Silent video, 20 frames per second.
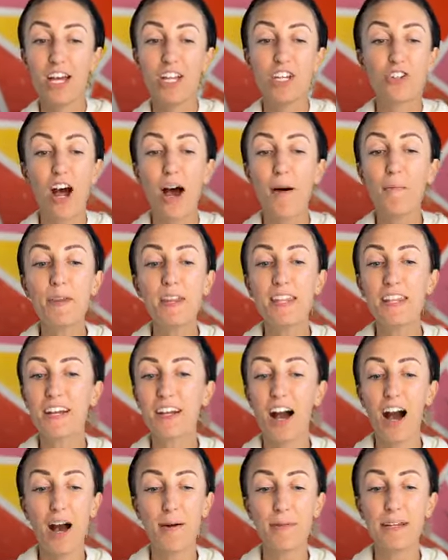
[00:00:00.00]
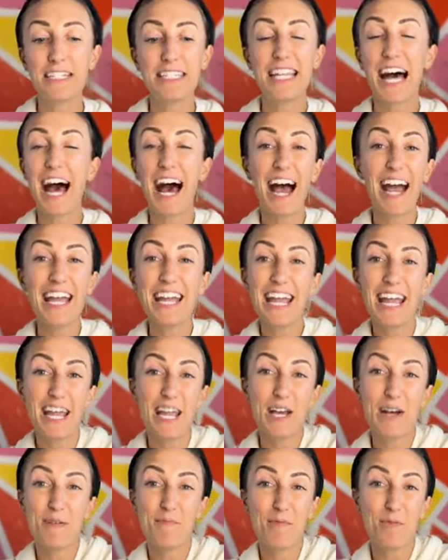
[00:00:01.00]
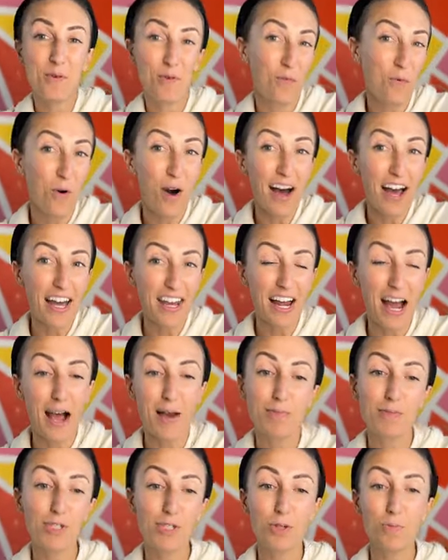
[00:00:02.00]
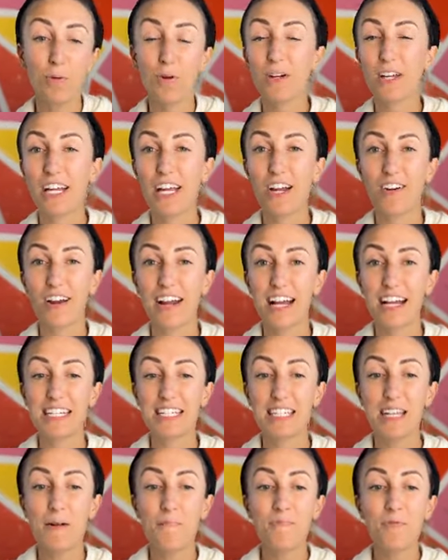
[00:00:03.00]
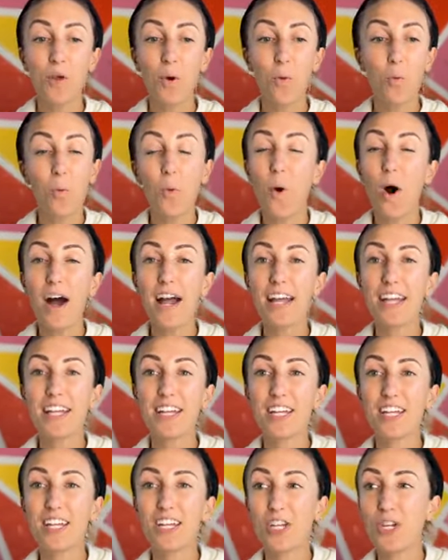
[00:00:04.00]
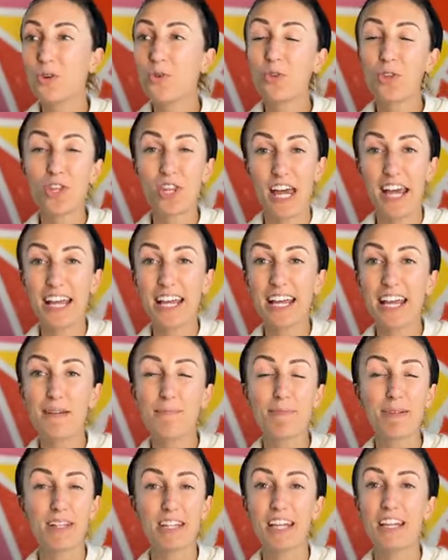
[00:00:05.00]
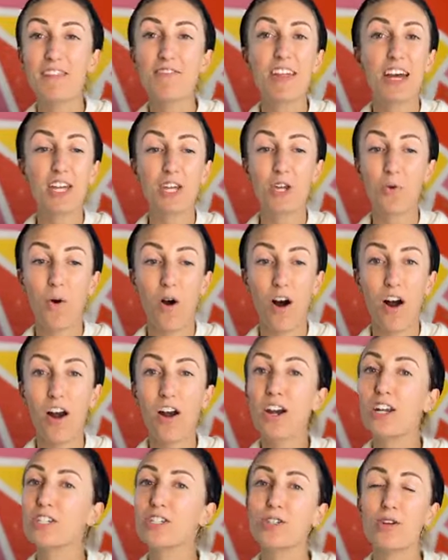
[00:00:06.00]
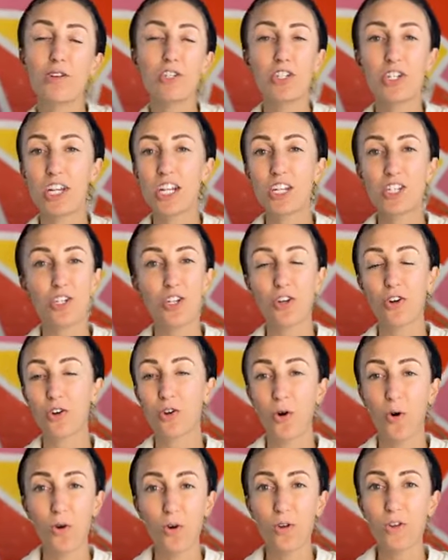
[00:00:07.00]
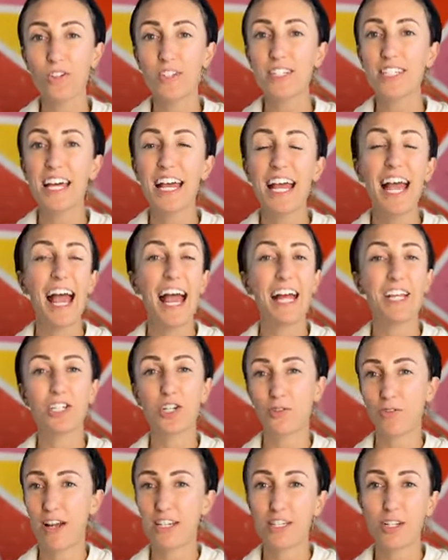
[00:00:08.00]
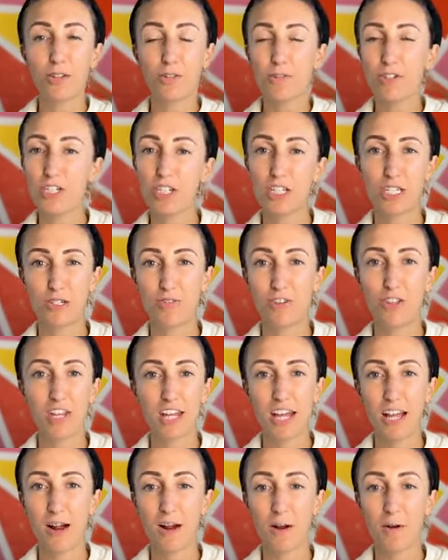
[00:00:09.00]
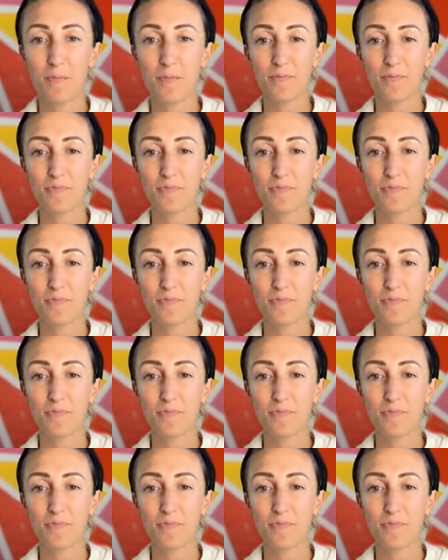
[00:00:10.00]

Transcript: Drop it in the comments. I am what? I'm super curious what you think and believe that you are associated to your goals and your resolutions for the year.